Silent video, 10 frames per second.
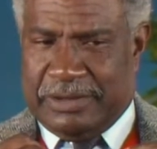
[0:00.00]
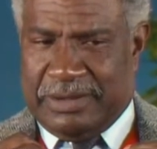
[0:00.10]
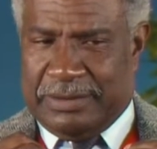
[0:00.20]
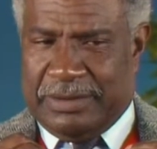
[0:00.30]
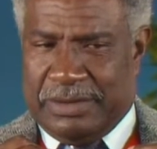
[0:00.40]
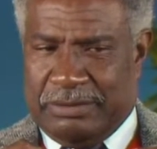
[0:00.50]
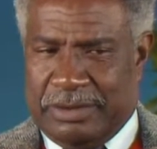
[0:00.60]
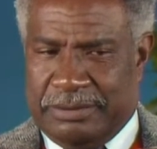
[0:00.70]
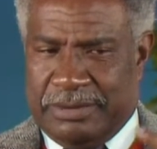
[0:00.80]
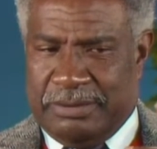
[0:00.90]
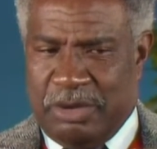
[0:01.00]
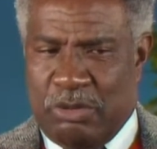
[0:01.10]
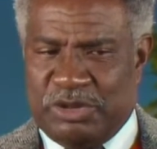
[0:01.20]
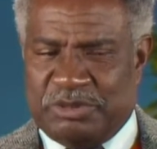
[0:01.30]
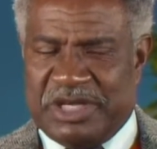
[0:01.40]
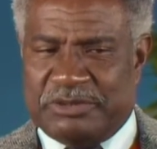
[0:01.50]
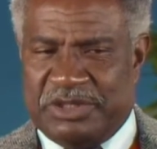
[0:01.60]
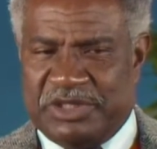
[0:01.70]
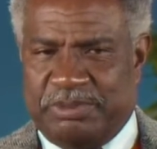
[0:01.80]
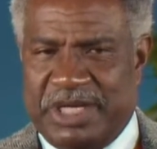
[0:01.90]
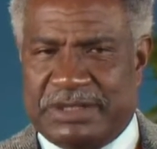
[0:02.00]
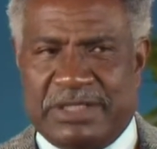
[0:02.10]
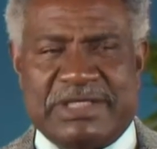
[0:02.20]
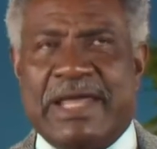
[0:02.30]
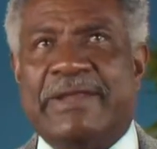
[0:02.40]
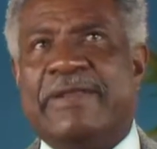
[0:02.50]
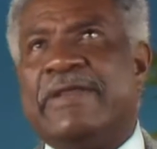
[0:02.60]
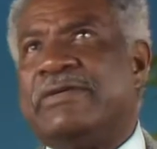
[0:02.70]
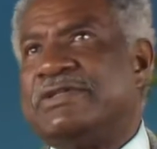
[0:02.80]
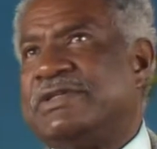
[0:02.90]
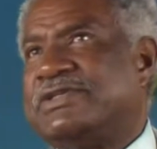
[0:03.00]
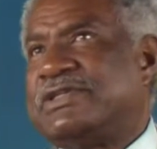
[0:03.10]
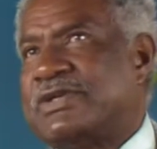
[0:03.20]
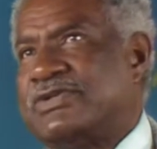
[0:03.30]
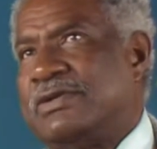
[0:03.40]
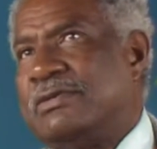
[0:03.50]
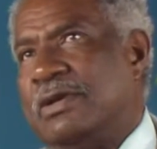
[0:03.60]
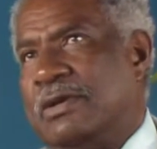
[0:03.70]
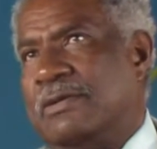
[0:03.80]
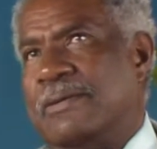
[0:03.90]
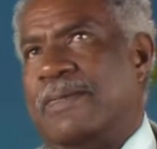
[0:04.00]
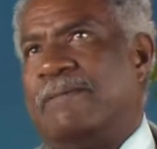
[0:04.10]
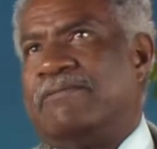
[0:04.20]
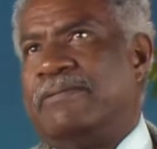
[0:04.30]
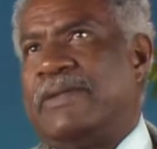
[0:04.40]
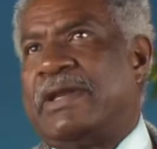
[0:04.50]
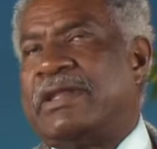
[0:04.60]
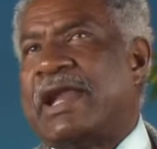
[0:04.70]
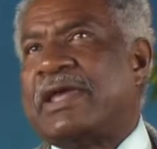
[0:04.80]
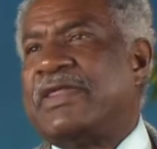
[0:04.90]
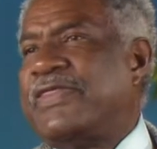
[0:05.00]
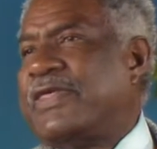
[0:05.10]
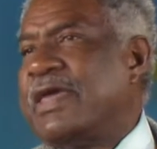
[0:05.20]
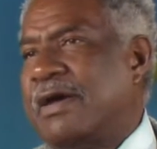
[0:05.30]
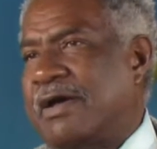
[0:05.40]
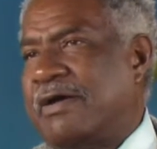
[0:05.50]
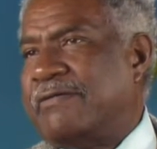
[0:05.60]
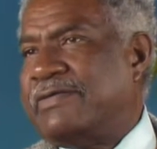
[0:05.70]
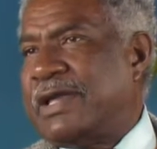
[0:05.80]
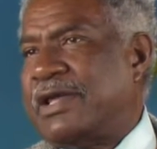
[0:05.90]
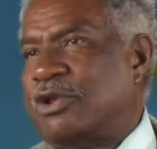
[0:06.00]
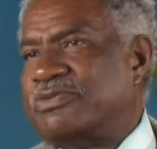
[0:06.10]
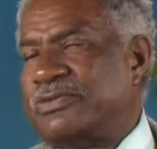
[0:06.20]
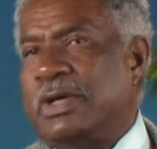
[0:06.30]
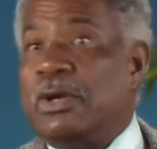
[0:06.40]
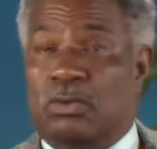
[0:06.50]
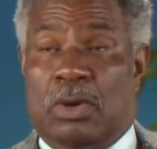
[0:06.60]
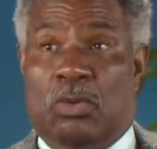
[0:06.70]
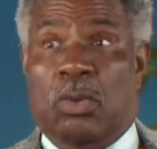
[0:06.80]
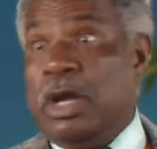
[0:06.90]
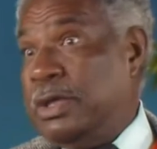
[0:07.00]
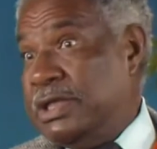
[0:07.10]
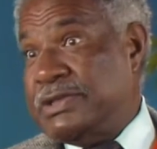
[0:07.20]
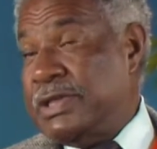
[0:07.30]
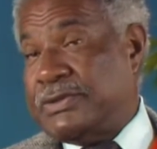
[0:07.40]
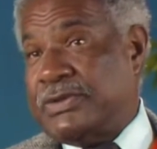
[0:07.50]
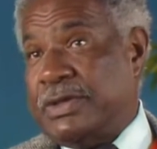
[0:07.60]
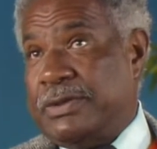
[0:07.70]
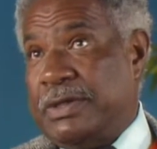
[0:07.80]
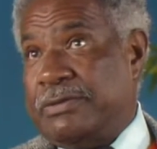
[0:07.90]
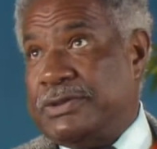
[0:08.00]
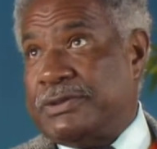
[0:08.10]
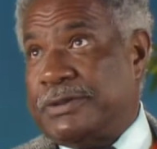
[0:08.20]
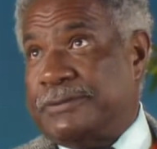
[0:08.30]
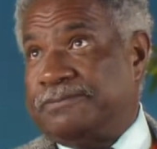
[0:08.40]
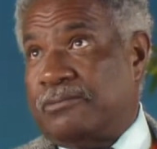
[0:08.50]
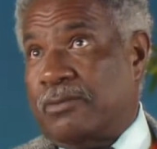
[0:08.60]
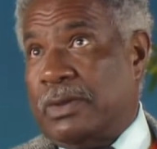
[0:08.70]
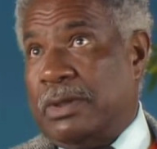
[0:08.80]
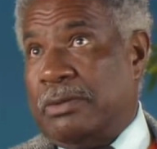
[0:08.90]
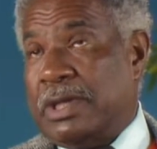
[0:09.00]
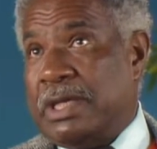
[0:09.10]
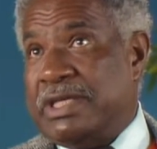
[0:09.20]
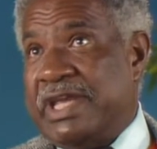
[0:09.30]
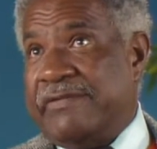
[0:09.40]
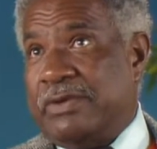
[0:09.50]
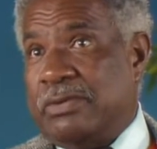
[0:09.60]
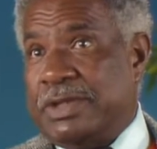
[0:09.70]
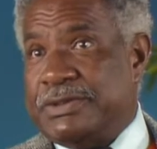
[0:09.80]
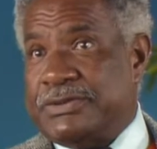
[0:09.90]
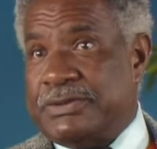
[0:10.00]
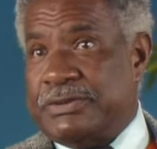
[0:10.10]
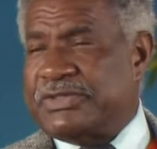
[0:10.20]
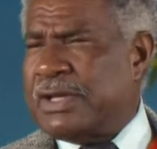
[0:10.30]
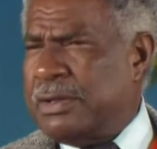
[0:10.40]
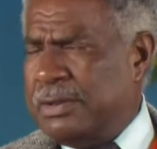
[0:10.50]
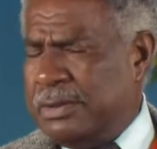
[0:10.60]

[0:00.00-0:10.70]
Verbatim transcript: you know, almost makes me speechless. And, and there is a section that, that I can think of that helps. One is this that there is uh, King David when his son